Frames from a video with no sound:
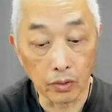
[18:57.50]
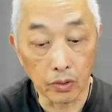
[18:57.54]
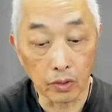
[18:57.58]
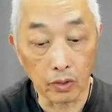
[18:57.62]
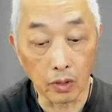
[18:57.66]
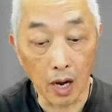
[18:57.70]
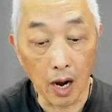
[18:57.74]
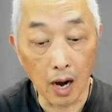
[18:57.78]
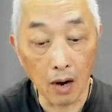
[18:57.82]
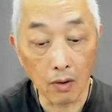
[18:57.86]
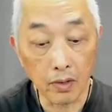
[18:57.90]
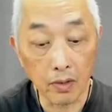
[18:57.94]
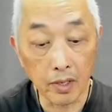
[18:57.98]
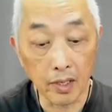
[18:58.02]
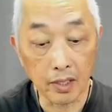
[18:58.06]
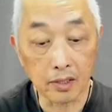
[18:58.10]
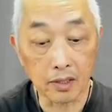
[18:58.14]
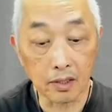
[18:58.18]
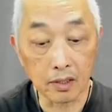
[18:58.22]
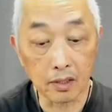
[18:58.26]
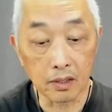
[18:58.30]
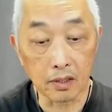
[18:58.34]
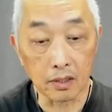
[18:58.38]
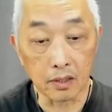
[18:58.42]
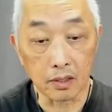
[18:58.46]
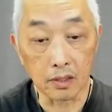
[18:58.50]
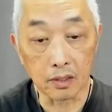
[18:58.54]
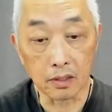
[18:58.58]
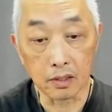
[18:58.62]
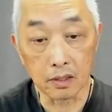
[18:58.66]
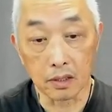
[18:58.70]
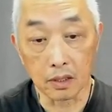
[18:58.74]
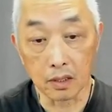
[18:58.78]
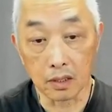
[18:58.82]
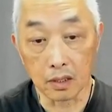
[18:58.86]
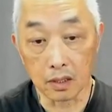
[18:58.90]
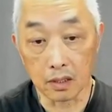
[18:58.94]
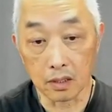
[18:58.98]
our existence
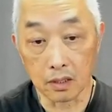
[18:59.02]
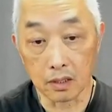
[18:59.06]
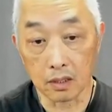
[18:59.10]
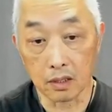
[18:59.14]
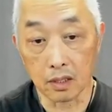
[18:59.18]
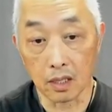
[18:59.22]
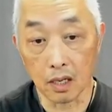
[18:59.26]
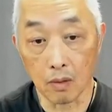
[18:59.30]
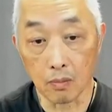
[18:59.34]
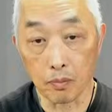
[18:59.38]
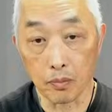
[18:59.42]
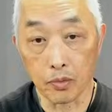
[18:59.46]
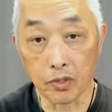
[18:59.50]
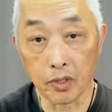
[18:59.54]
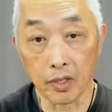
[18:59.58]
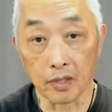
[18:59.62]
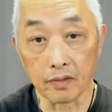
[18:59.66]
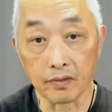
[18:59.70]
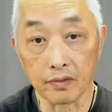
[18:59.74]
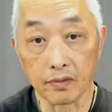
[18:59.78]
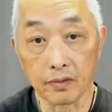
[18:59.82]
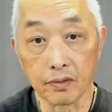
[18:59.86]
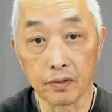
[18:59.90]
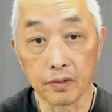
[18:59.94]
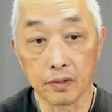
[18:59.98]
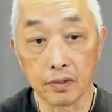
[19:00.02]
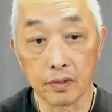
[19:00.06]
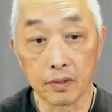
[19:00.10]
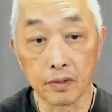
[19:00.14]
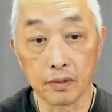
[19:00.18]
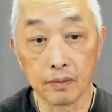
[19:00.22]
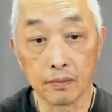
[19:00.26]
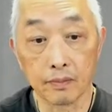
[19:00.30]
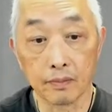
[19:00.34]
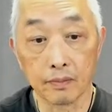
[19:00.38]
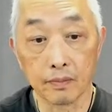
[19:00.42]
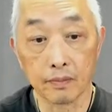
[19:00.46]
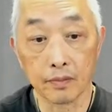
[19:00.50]
is a breath,
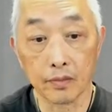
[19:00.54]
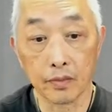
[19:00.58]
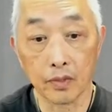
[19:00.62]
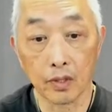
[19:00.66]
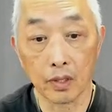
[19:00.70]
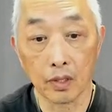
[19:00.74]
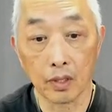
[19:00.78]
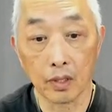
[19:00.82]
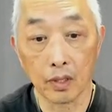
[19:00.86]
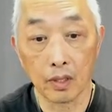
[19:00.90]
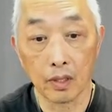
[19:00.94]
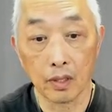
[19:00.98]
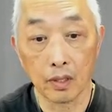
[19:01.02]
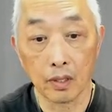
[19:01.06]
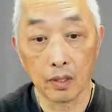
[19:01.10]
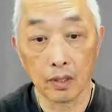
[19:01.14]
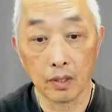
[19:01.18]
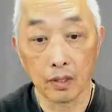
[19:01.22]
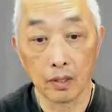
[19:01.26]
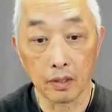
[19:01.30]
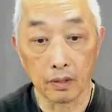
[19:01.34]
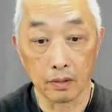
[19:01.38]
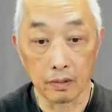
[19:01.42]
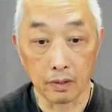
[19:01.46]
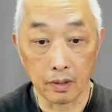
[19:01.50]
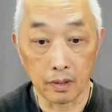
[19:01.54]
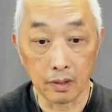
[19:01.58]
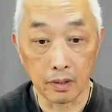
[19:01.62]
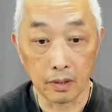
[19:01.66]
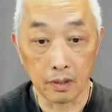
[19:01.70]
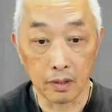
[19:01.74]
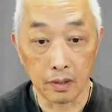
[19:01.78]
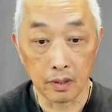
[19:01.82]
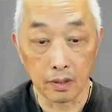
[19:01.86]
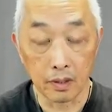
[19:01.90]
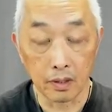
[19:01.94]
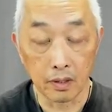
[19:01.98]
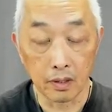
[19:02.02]
right?
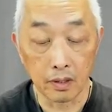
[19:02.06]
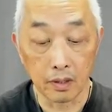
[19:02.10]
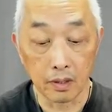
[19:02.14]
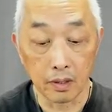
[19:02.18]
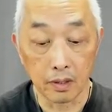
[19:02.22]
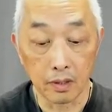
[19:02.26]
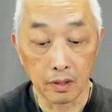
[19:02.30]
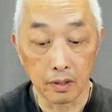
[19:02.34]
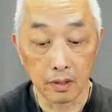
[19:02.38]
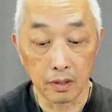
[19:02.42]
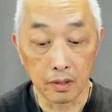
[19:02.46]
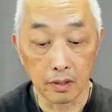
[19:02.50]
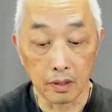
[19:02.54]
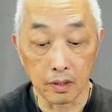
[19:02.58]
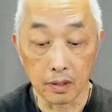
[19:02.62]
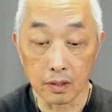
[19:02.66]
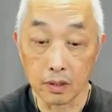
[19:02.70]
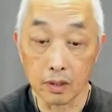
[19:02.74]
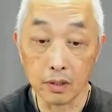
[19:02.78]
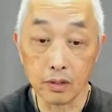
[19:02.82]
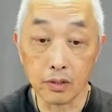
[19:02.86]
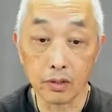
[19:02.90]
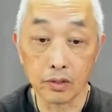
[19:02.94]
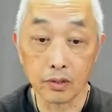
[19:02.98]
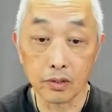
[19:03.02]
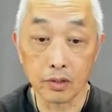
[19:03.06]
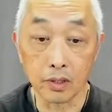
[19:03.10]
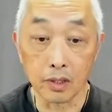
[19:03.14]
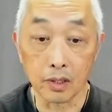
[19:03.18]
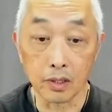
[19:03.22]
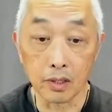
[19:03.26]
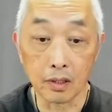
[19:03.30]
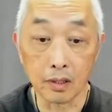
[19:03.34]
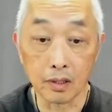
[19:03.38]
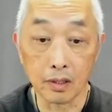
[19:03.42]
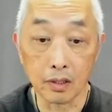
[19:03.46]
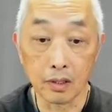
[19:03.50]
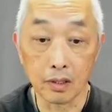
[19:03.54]
It's
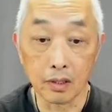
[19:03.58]
interesting.